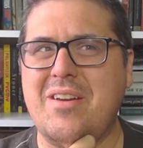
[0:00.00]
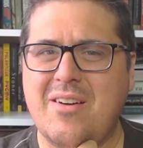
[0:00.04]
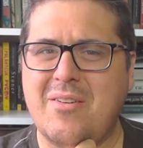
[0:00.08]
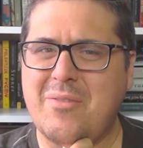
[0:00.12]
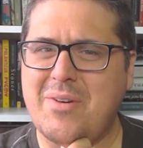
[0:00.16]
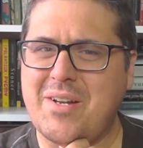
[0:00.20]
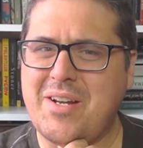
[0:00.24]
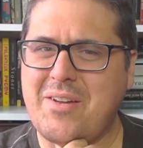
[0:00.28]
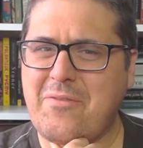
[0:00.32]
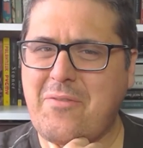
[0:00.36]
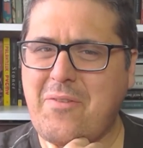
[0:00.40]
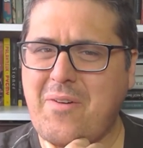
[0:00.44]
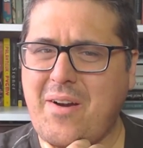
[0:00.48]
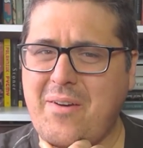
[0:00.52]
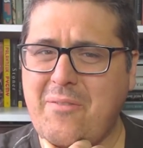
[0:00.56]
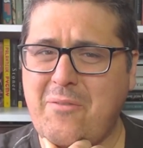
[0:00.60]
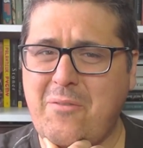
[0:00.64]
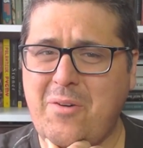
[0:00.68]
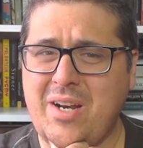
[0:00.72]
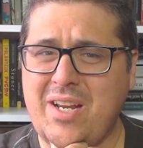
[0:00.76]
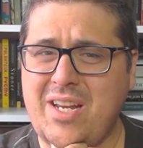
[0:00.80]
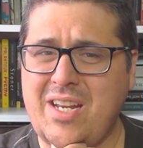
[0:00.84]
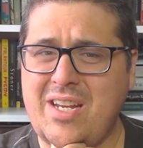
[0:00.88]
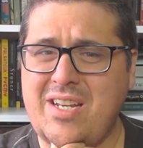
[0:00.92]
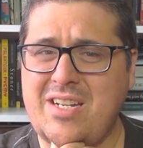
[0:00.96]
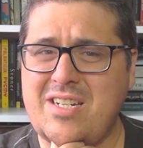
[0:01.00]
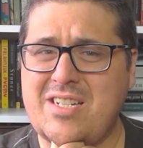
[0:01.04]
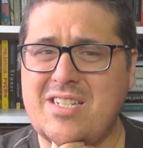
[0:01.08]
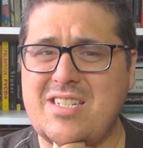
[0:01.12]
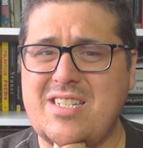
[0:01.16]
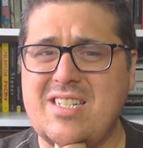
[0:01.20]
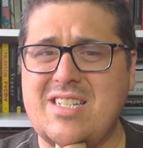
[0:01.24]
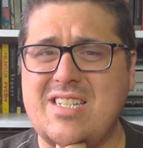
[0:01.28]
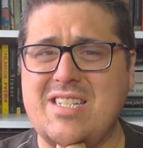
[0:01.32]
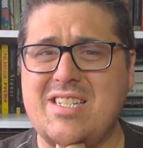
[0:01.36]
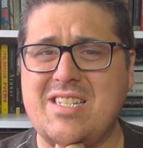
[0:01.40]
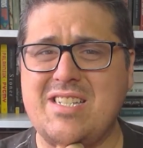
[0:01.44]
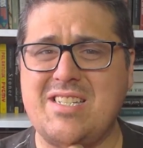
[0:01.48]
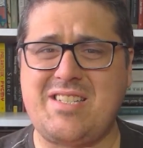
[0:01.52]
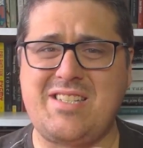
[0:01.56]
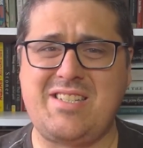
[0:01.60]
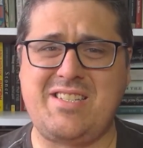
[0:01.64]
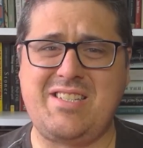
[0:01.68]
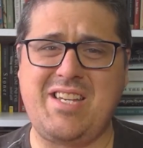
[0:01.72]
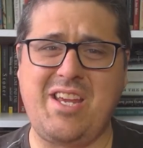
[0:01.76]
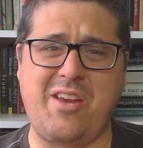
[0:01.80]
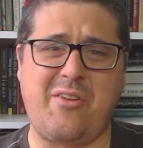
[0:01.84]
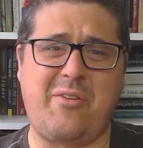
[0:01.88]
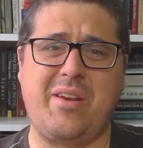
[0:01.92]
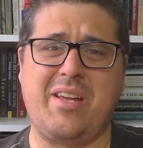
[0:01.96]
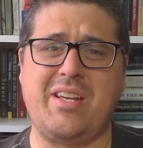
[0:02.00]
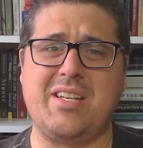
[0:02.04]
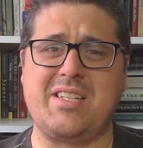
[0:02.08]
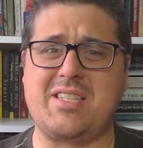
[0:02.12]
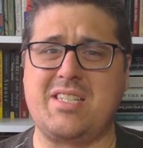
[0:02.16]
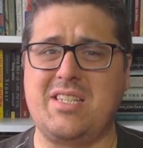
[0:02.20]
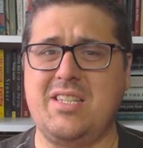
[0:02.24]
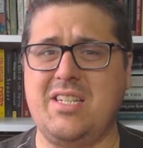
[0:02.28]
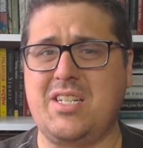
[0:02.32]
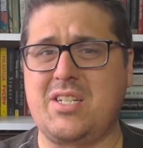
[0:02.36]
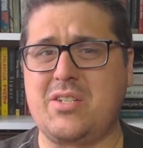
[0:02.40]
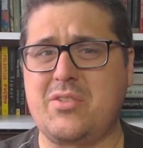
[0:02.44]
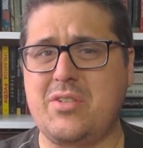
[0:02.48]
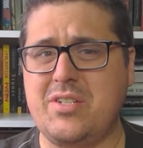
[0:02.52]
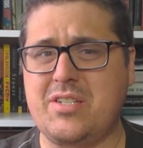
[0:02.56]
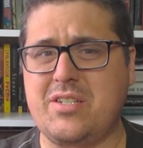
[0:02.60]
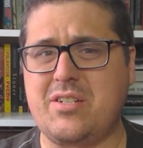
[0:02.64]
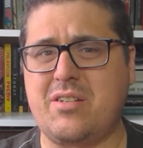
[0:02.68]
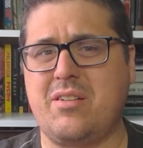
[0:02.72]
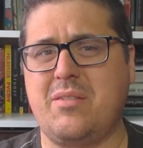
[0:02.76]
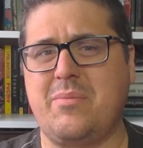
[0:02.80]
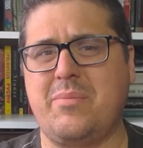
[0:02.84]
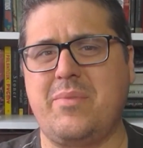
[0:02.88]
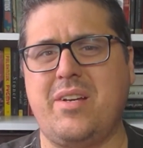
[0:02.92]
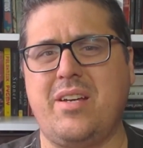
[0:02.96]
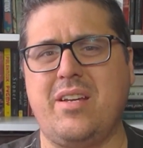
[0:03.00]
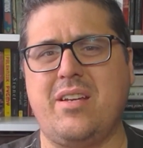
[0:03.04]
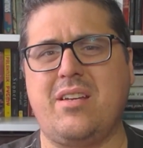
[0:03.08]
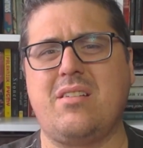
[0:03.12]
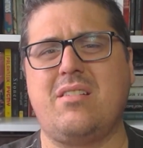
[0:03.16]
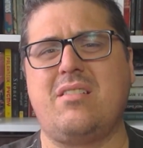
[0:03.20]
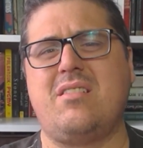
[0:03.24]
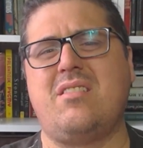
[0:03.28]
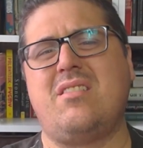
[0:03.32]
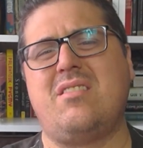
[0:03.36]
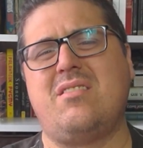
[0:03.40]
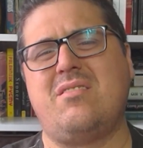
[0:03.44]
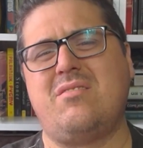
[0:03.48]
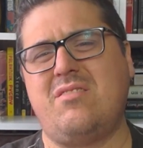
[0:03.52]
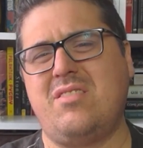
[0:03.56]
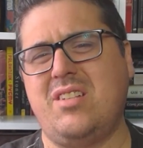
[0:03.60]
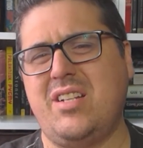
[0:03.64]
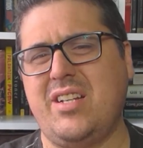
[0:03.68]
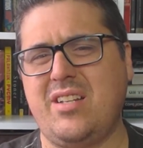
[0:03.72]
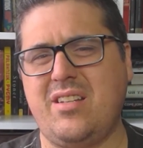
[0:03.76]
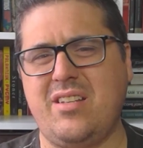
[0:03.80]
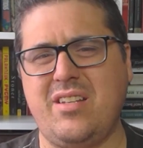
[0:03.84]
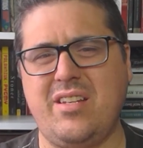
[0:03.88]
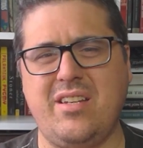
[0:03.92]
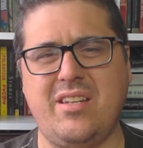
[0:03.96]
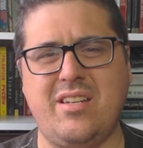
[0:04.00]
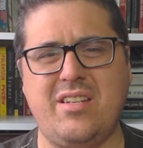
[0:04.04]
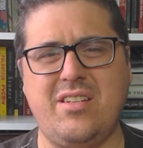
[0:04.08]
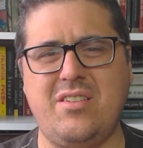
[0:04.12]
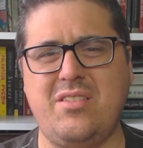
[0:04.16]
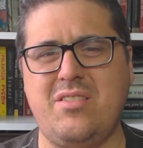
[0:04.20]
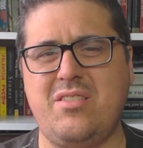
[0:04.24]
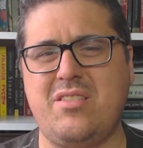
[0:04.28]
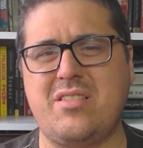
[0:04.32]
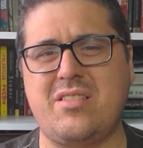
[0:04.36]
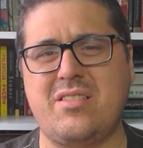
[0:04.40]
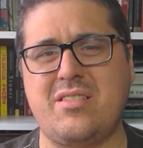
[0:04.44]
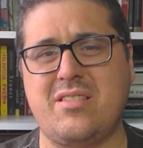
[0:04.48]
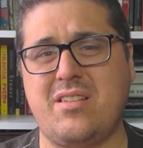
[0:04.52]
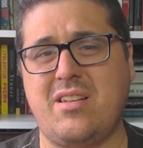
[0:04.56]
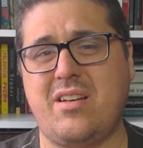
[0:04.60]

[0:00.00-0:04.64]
Whenever I read serious literature, I'm like, oh really, are you just